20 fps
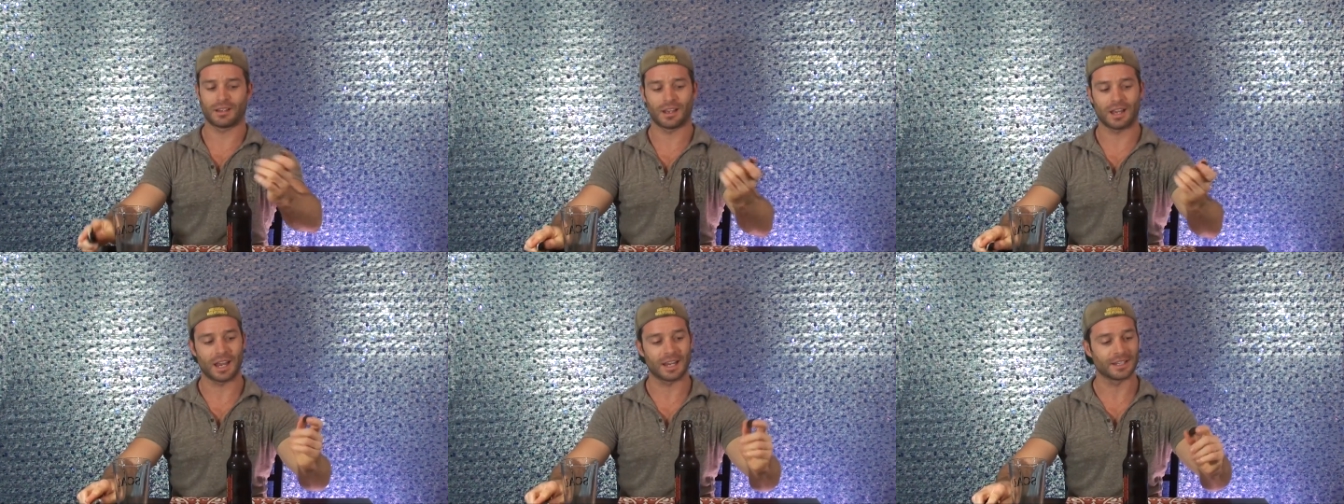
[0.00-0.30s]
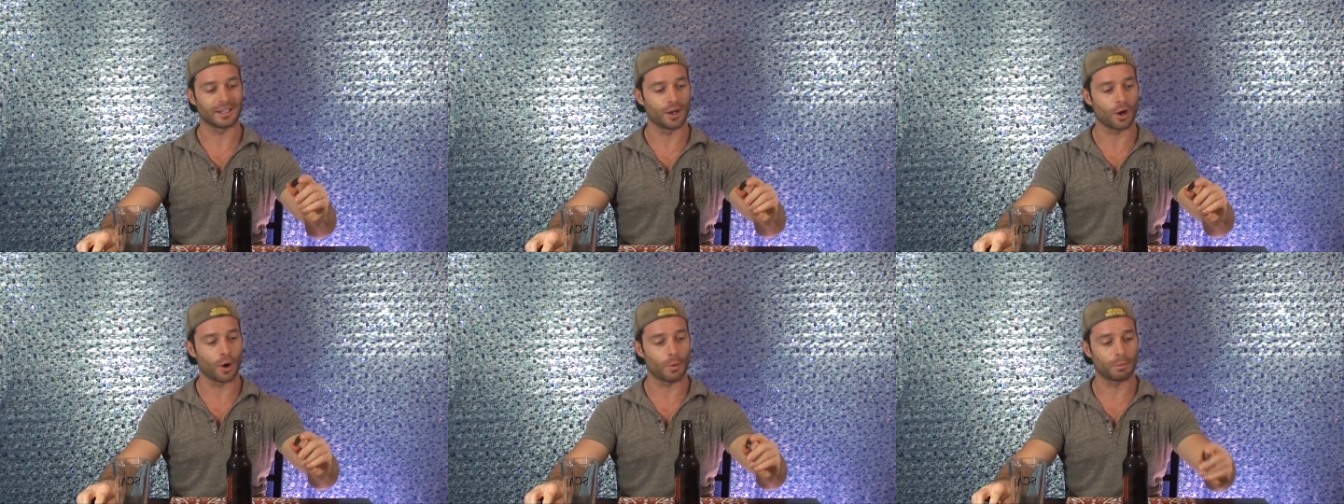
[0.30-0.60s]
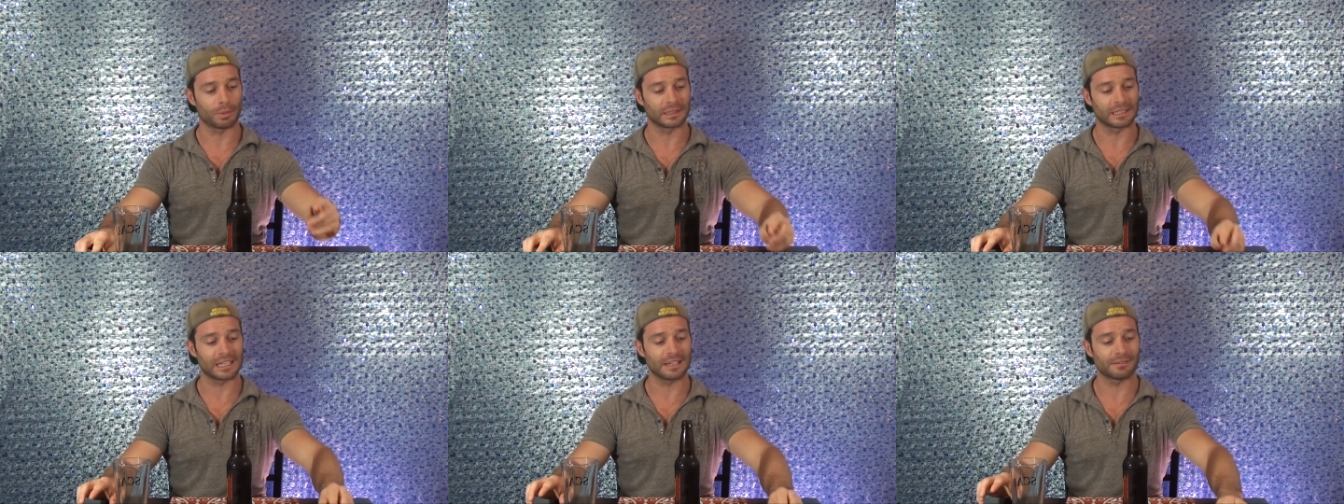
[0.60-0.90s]
I
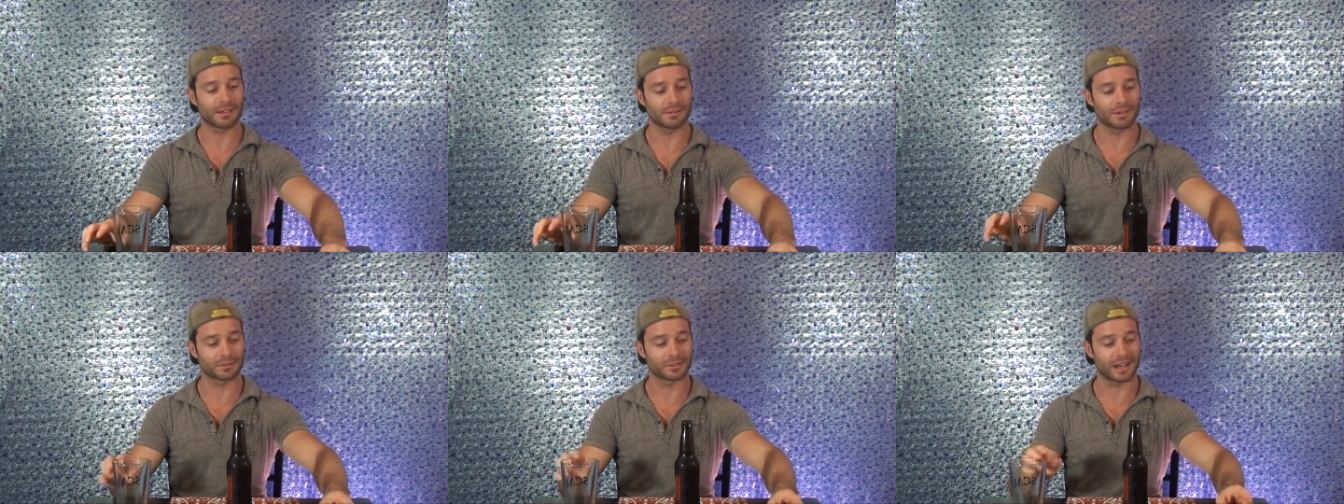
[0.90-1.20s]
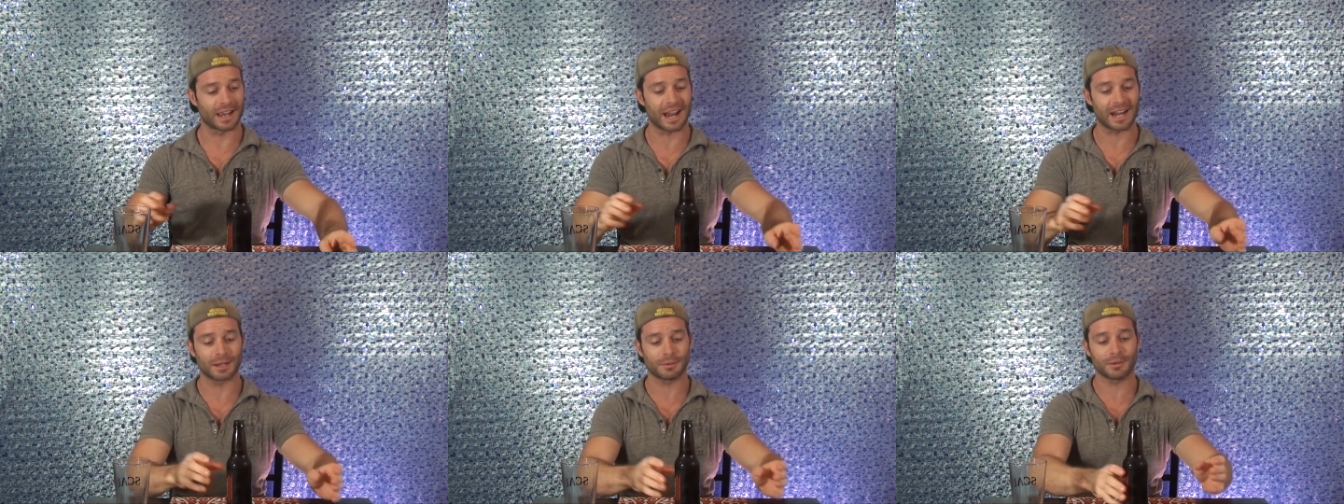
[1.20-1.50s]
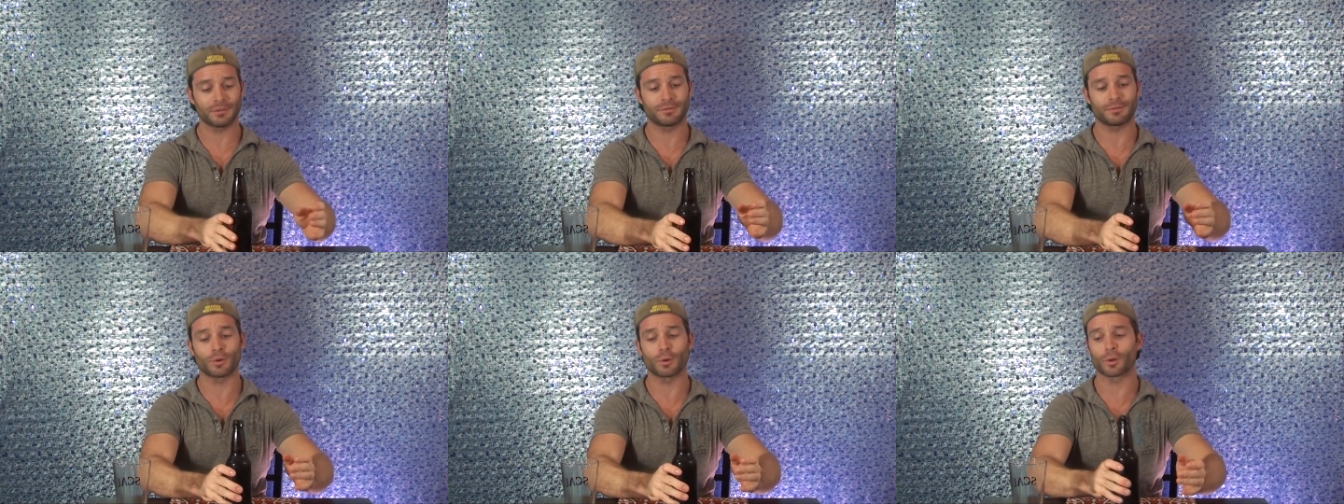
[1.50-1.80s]
don't believe I've ever had it
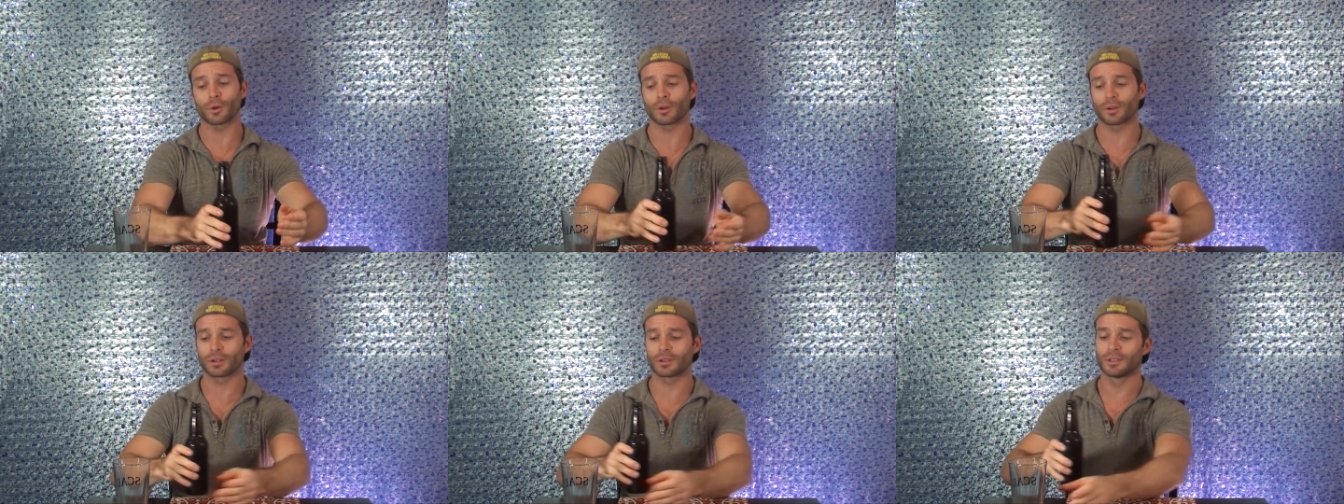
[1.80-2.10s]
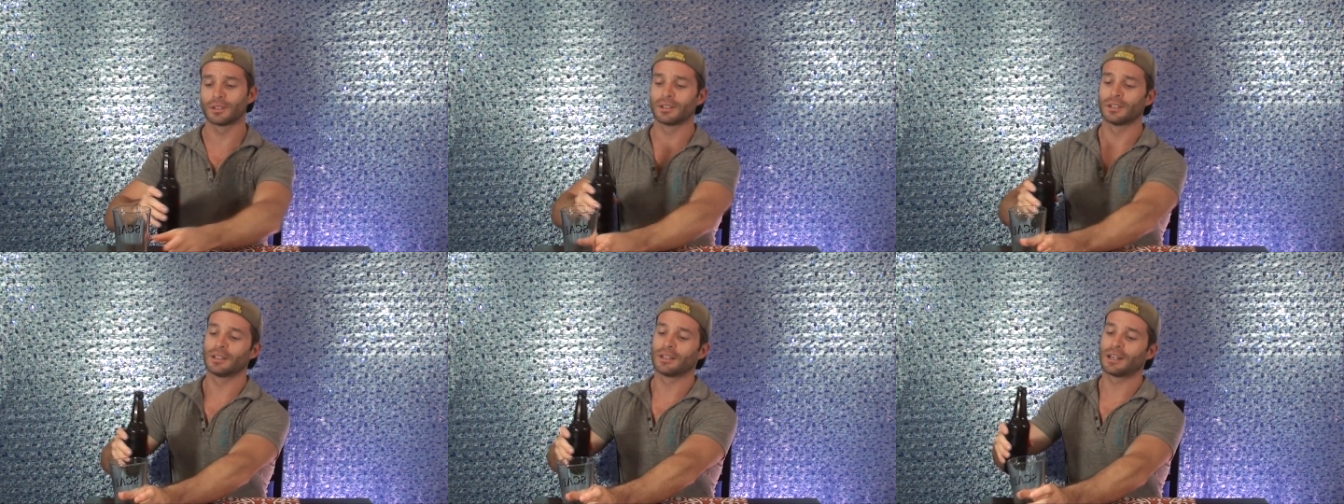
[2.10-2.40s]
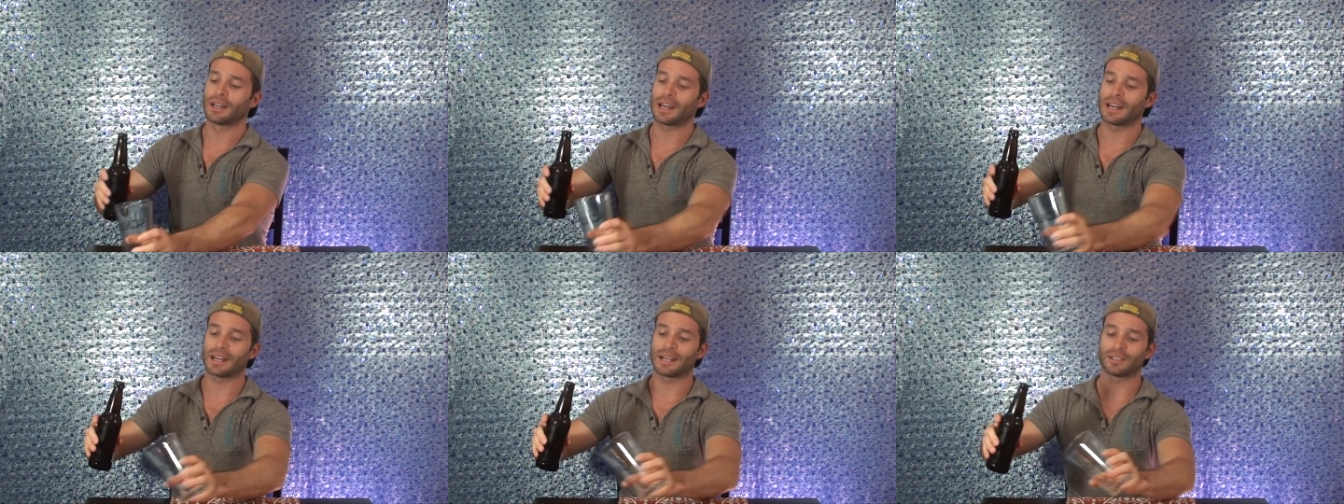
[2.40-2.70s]
before,
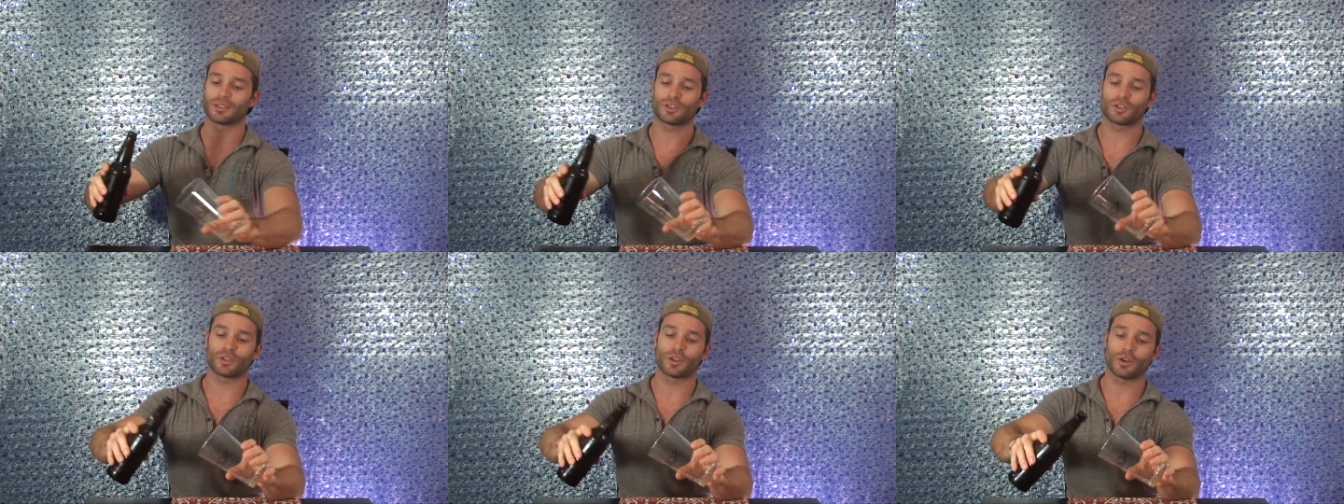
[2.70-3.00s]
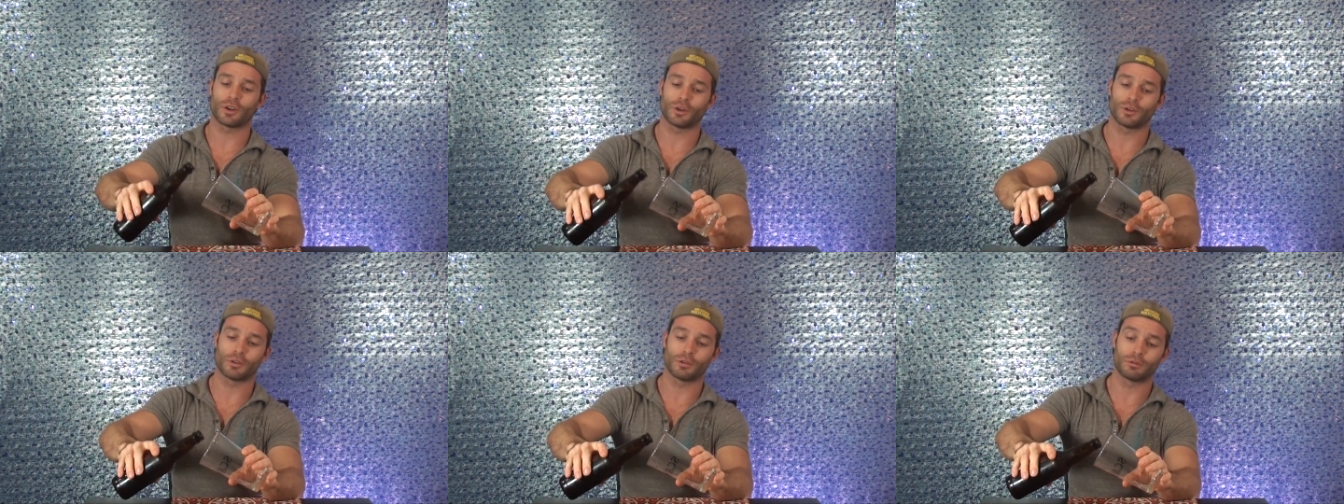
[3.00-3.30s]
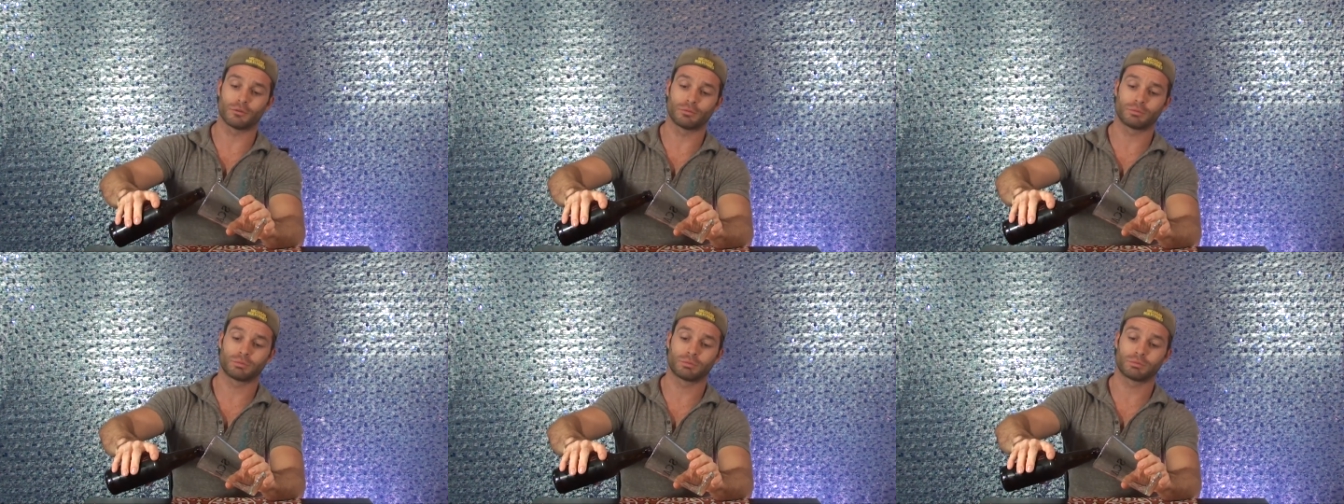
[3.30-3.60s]
and
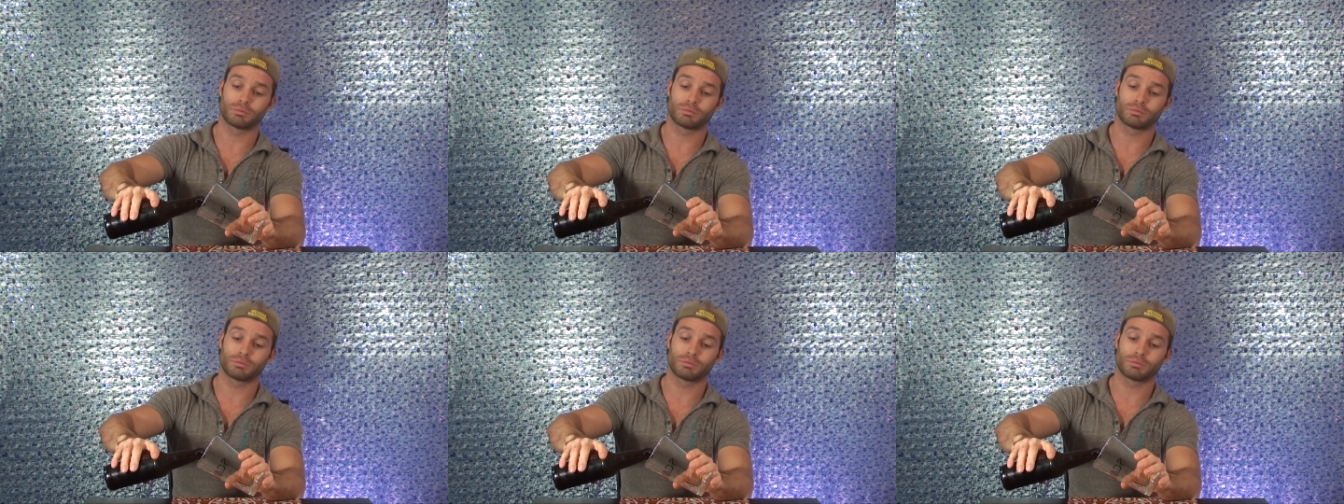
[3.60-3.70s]
so